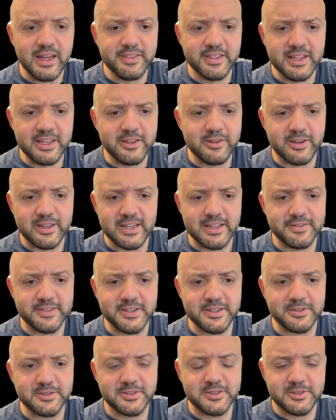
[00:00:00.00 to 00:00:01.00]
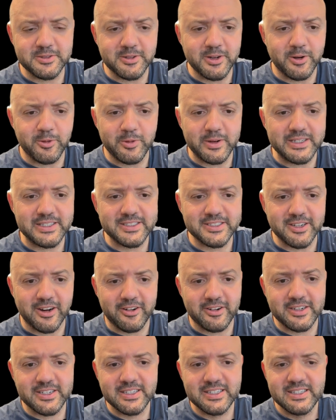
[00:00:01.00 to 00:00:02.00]
I think you can even do sudo
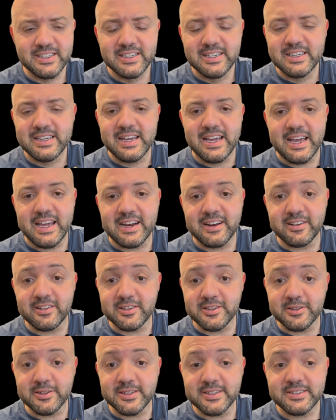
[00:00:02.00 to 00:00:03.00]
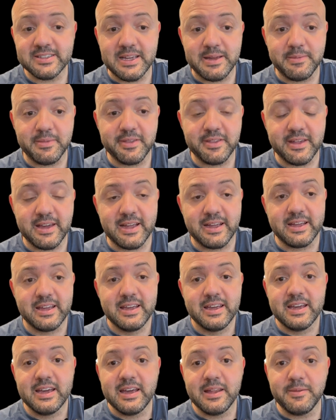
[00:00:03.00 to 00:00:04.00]
restart and it'll do the same thing.
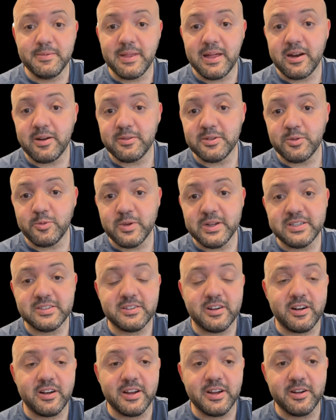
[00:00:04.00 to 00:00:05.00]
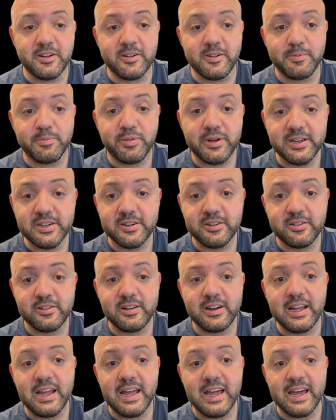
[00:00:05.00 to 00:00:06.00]
And that'll restart your
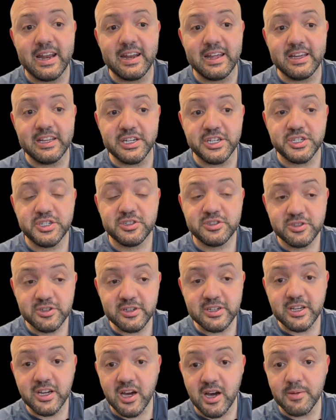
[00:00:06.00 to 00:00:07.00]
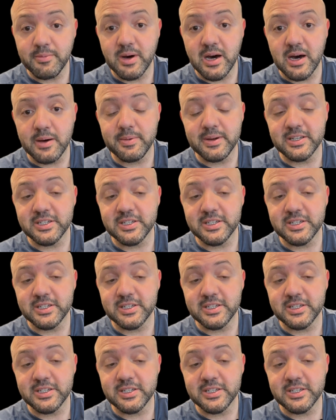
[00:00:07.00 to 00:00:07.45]
printer and it should come up.